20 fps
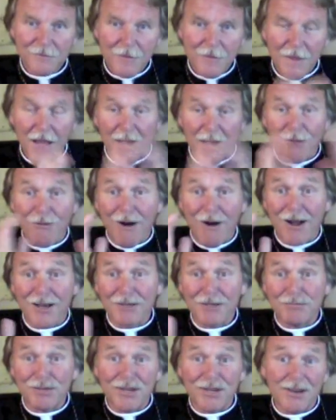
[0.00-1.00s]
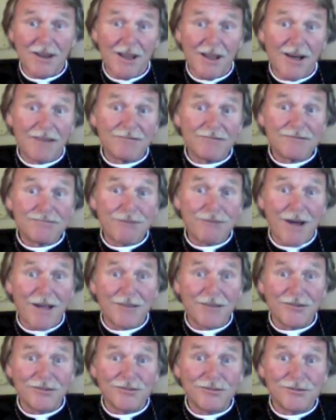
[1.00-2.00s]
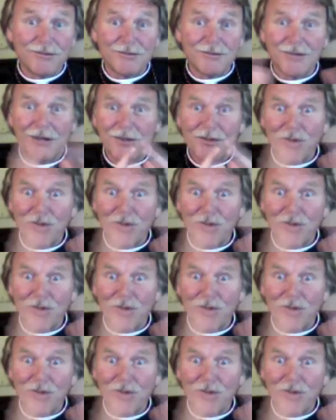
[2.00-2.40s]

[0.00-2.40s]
I want to be loved by you,